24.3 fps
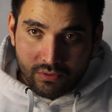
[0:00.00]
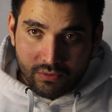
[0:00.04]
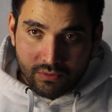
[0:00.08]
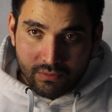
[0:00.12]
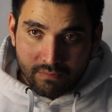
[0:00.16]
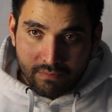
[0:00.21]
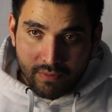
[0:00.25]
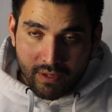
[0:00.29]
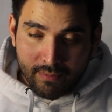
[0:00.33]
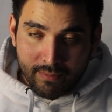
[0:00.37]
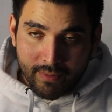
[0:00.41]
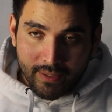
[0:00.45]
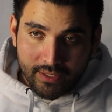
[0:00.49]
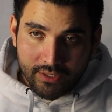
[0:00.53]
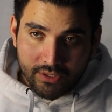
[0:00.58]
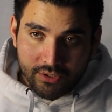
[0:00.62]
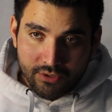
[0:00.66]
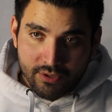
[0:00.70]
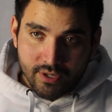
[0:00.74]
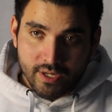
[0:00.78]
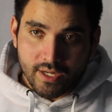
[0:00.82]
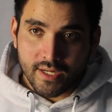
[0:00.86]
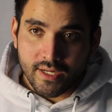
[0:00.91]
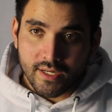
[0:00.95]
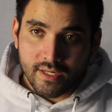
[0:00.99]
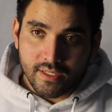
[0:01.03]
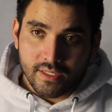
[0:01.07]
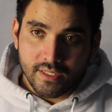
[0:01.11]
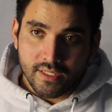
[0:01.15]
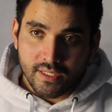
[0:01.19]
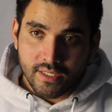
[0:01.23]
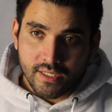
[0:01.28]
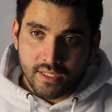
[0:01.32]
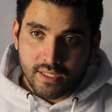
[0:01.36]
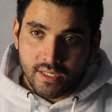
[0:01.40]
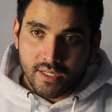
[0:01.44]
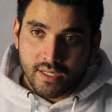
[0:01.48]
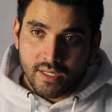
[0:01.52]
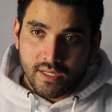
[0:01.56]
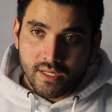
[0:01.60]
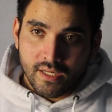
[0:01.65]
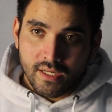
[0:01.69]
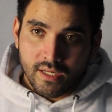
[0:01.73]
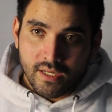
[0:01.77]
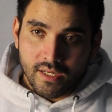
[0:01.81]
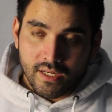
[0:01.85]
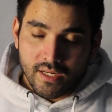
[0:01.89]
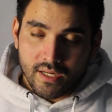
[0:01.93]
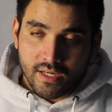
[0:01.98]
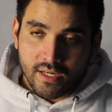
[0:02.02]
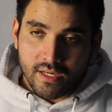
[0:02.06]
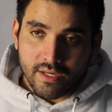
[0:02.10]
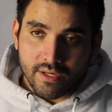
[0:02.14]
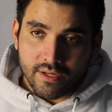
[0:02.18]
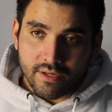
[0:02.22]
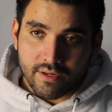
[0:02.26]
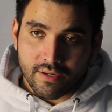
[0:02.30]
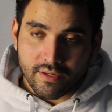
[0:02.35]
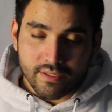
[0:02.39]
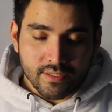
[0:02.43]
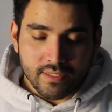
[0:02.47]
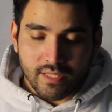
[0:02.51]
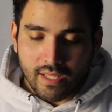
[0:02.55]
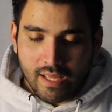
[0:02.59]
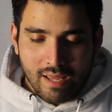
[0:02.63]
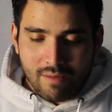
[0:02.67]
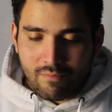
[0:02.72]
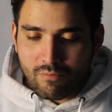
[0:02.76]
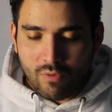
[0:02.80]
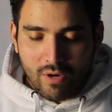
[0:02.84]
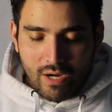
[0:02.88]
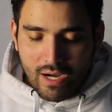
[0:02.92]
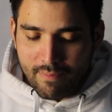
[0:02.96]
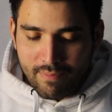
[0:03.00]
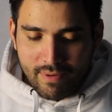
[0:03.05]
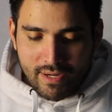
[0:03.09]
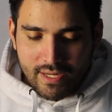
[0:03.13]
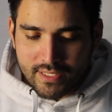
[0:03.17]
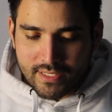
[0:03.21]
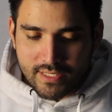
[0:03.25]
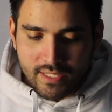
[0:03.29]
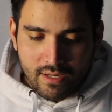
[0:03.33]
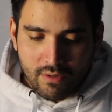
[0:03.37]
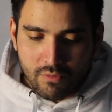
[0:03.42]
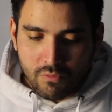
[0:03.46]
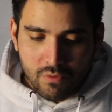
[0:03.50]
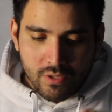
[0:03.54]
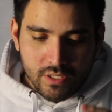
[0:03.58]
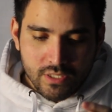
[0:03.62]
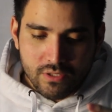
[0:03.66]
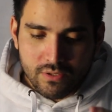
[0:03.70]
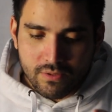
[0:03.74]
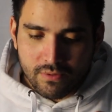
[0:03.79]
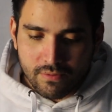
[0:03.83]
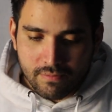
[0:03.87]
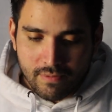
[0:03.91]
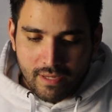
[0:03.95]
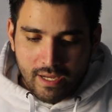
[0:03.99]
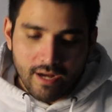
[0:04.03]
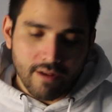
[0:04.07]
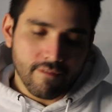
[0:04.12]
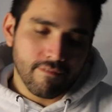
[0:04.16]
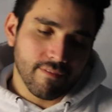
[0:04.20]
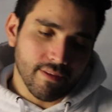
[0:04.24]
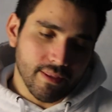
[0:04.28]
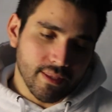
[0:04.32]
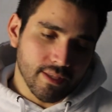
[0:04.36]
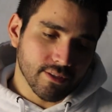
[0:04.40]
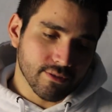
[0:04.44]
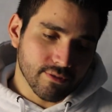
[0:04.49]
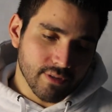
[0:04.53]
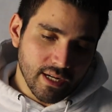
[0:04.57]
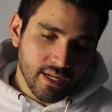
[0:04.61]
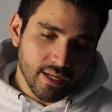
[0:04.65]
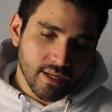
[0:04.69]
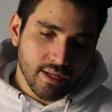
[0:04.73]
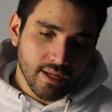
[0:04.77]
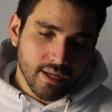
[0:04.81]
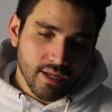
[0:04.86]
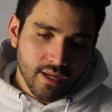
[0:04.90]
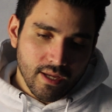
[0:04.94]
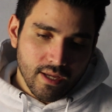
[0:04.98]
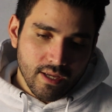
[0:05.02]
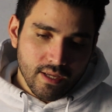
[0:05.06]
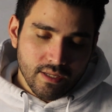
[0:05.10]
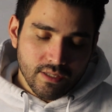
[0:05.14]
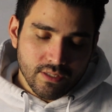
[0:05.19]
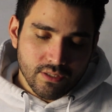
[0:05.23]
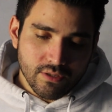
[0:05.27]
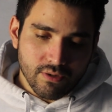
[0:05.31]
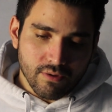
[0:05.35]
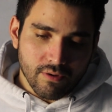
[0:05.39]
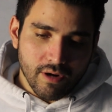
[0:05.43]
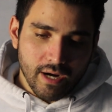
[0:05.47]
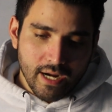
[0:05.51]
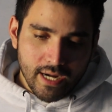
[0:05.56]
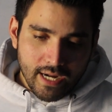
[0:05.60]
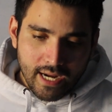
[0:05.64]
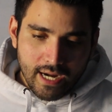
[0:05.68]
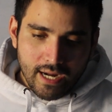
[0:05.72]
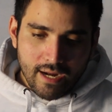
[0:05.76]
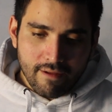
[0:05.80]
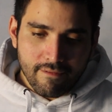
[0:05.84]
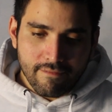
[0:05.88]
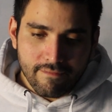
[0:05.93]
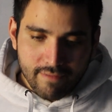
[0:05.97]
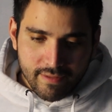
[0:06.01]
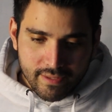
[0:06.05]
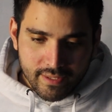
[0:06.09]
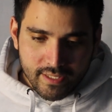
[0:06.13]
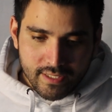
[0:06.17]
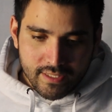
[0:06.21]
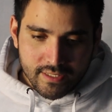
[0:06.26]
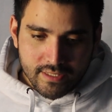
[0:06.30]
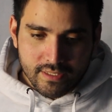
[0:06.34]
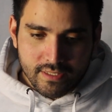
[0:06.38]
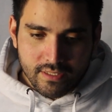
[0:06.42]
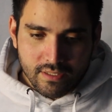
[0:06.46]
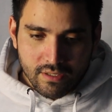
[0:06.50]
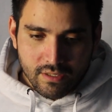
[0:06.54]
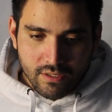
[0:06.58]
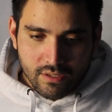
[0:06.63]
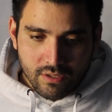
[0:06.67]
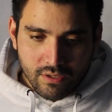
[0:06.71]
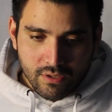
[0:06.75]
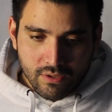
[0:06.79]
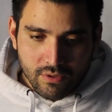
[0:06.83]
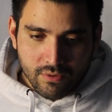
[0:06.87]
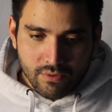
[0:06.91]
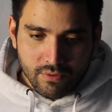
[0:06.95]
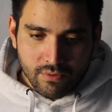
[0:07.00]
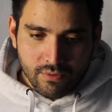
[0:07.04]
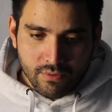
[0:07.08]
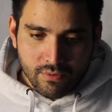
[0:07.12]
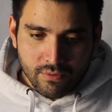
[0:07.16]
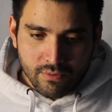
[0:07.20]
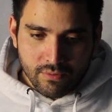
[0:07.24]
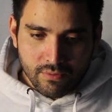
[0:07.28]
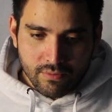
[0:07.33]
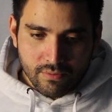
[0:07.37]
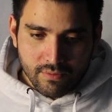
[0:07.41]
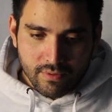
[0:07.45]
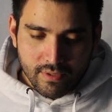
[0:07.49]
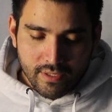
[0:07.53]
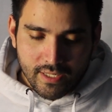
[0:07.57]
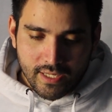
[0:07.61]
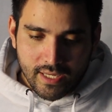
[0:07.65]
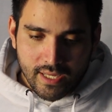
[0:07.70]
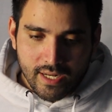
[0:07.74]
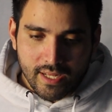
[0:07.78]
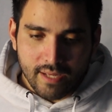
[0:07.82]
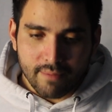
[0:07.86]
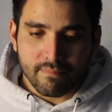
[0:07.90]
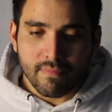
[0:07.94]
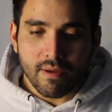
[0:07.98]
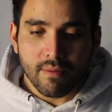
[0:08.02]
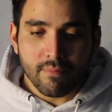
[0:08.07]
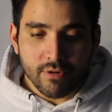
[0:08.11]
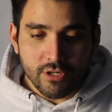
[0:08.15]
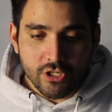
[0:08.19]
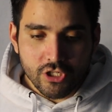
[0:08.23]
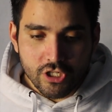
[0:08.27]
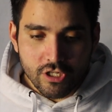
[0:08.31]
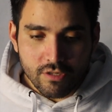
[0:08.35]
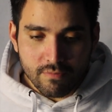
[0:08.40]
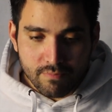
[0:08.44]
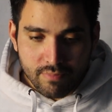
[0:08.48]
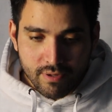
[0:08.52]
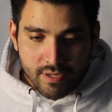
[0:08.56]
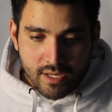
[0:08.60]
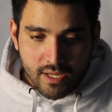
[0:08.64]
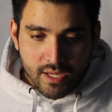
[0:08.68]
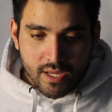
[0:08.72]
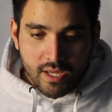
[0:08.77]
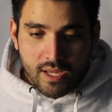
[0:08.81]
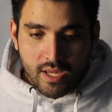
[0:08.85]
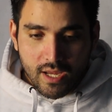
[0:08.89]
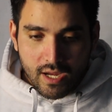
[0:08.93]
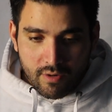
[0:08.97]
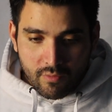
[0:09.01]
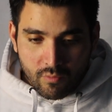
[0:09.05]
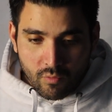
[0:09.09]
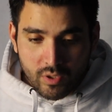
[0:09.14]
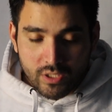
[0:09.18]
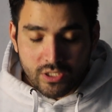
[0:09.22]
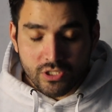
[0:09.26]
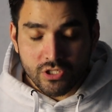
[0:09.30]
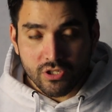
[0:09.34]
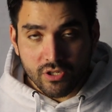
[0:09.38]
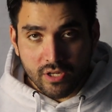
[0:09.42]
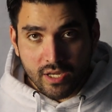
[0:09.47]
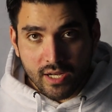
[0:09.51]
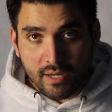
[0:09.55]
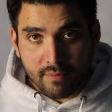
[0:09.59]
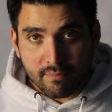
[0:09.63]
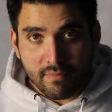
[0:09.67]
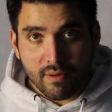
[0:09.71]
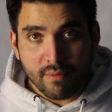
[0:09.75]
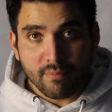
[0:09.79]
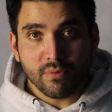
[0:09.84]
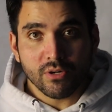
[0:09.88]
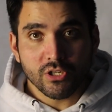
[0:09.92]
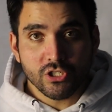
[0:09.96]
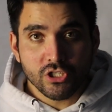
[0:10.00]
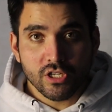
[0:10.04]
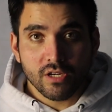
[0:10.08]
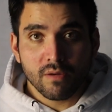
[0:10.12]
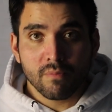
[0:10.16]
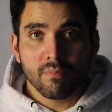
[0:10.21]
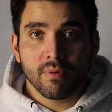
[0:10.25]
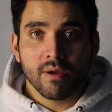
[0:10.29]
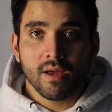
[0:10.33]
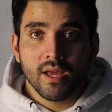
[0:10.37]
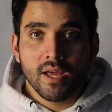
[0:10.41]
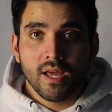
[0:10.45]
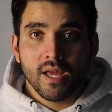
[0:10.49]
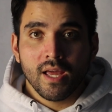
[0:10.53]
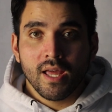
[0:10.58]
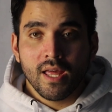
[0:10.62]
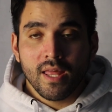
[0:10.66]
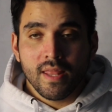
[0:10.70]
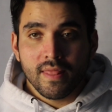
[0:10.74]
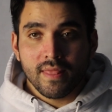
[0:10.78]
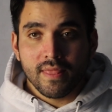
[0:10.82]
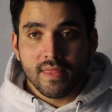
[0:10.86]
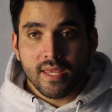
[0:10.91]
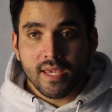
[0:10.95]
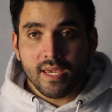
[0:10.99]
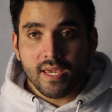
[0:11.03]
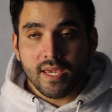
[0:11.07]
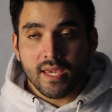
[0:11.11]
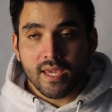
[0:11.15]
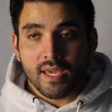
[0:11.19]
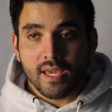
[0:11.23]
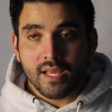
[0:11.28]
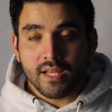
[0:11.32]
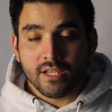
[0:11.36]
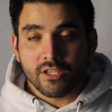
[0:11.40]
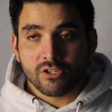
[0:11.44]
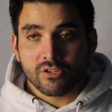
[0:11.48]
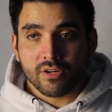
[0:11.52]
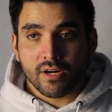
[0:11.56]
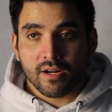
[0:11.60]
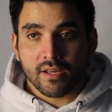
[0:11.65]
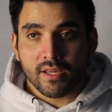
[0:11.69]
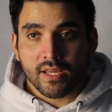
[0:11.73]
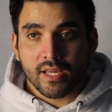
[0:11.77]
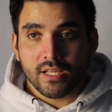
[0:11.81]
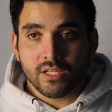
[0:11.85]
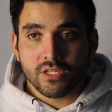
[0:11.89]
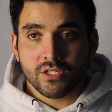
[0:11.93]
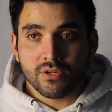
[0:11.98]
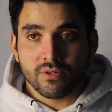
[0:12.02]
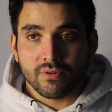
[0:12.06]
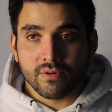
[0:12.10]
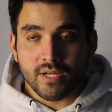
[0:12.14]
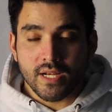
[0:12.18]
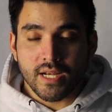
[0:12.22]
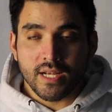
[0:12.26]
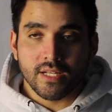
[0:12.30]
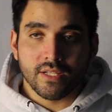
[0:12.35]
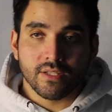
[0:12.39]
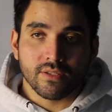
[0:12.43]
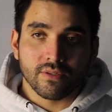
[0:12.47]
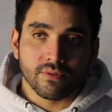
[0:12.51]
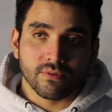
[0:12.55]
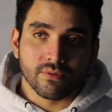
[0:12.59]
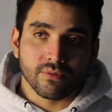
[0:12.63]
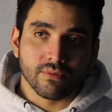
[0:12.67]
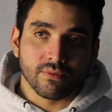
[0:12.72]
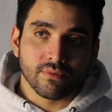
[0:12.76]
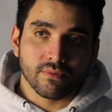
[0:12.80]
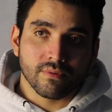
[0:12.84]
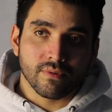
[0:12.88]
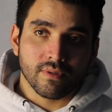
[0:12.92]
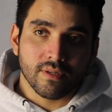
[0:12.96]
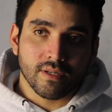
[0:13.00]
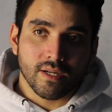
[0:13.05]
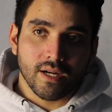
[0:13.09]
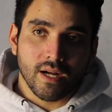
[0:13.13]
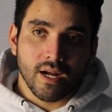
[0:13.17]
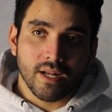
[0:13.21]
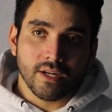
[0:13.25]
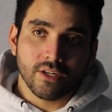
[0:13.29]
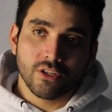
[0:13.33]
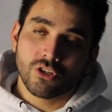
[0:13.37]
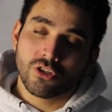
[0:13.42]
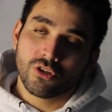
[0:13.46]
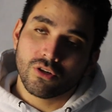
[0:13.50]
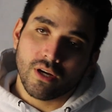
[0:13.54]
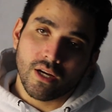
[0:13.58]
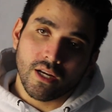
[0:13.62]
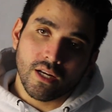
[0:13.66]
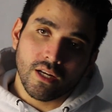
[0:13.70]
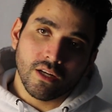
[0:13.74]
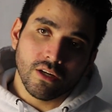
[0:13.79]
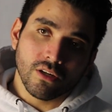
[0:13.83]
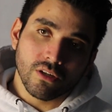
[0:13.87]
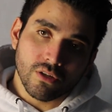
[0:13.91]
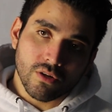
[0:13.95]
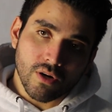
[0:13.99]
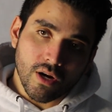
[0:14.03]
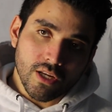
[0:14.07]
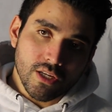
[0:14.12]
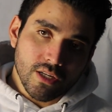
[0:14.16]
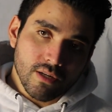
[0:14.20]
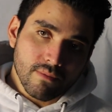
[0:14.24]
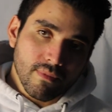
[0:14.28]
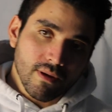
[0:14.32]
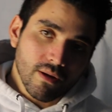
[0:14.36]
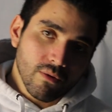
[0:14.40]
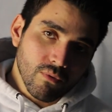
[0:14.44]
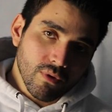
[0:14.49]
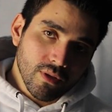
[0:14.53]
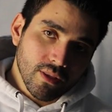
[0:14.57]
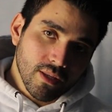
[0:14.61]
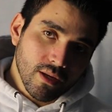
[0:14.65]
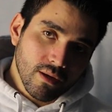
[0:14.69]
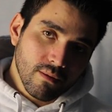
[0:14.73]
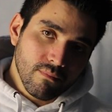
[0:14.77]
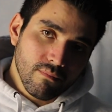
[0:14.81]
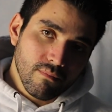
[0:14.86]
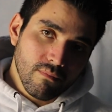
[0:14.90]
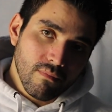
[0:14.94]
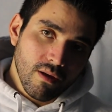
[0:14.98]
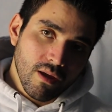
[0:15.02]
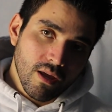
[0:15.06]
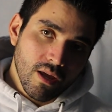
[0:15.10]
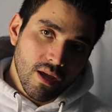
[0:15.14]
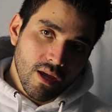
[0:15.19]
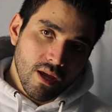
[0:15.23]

to be my trainer, because what happened is I went to LA Fitness, right? So in LA Fitness, you get a membership, and once you get a membership, they try to get you into a training regimen with them,